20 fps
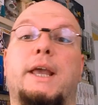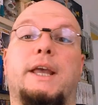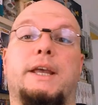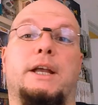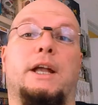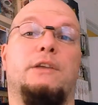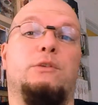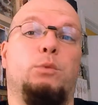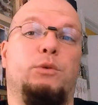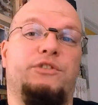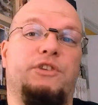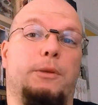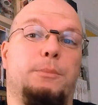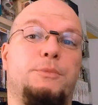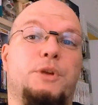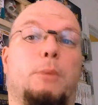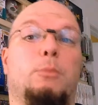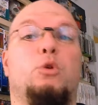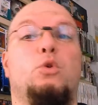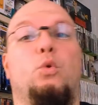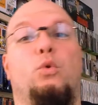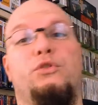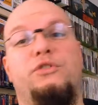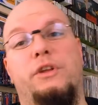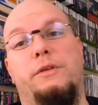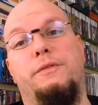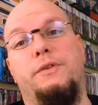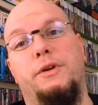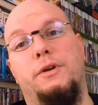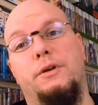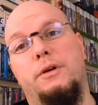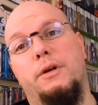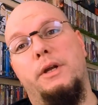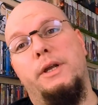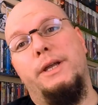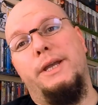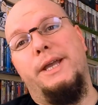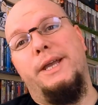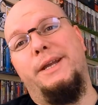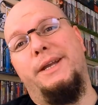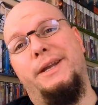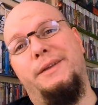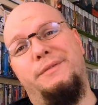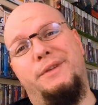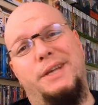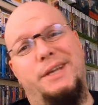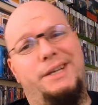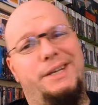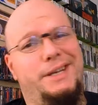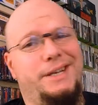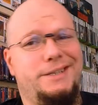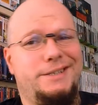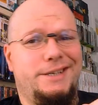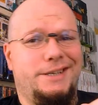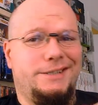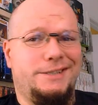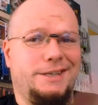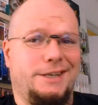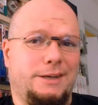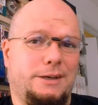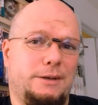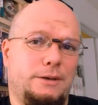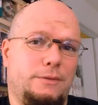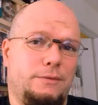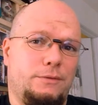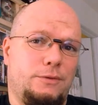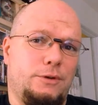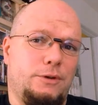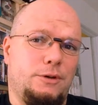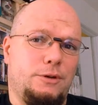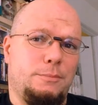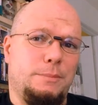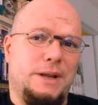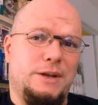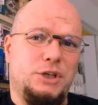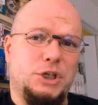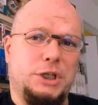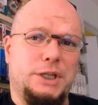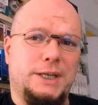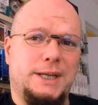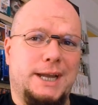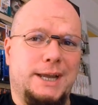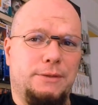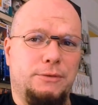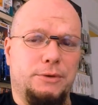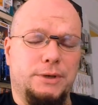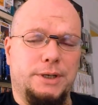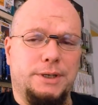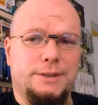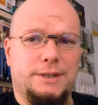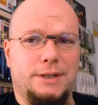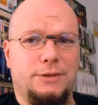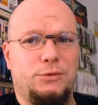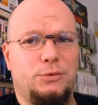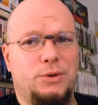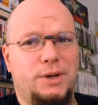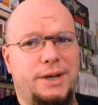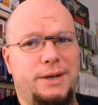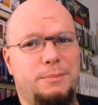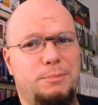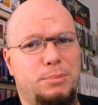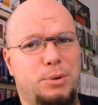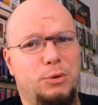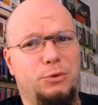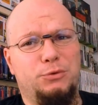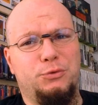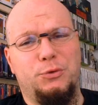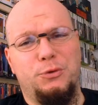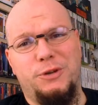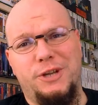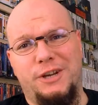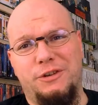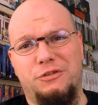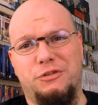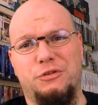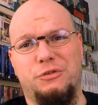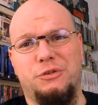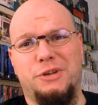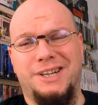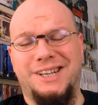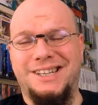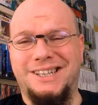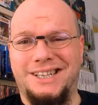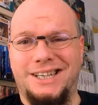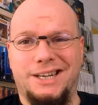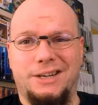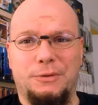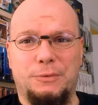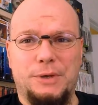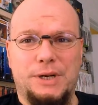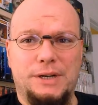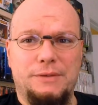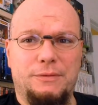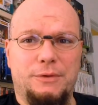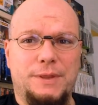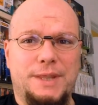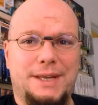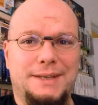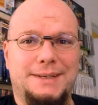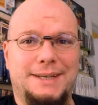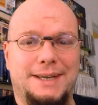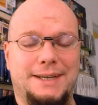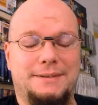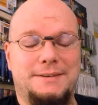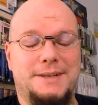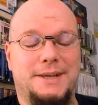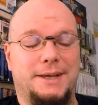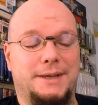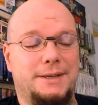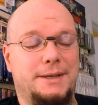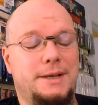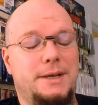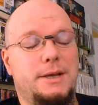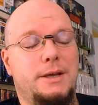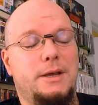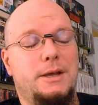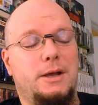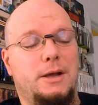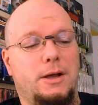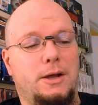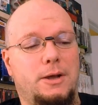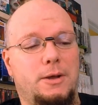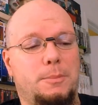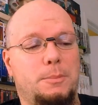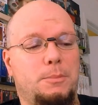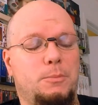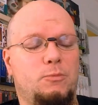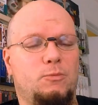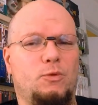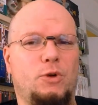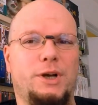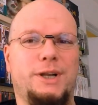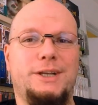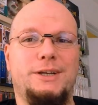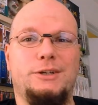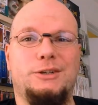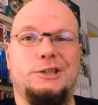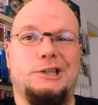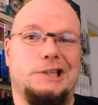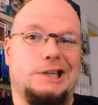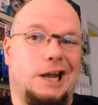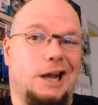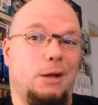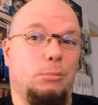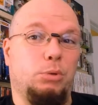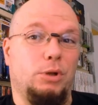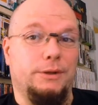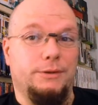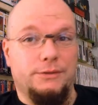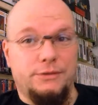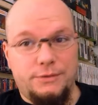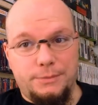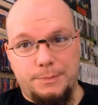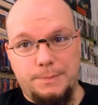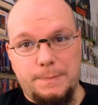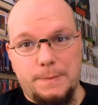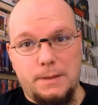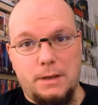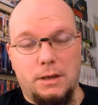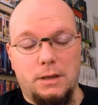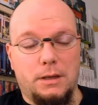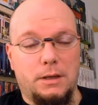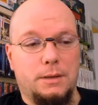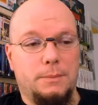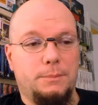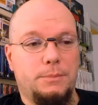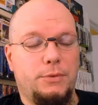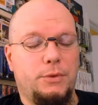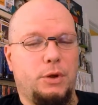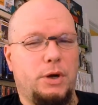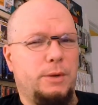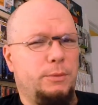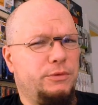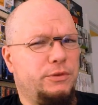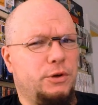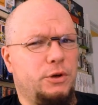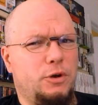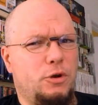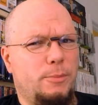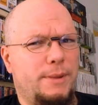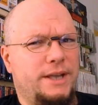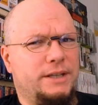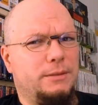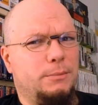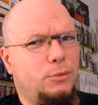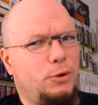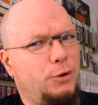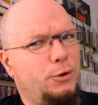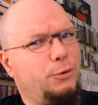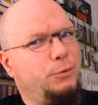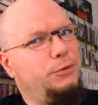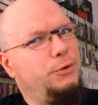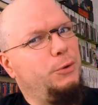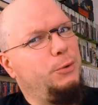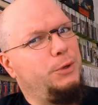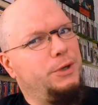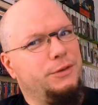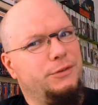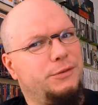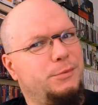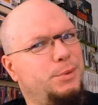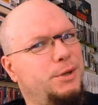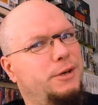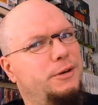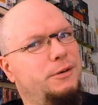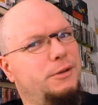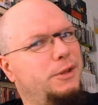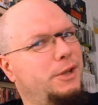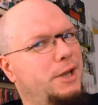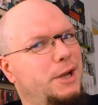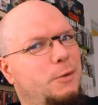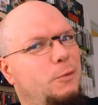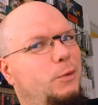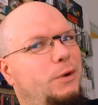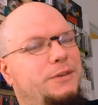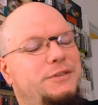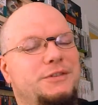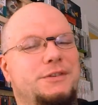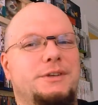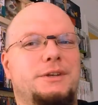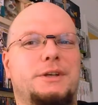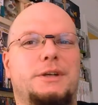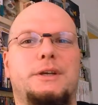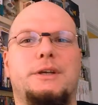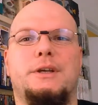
Hey guys, what's up? Dahmer Cool Stuff here, and I've got a deck tech for Magic the Gathering. That's right, post-rotation, getting ready for that deck tech. Running Goblins. Thought I was going to go back to Mardu tokens. Apparently I wasn't.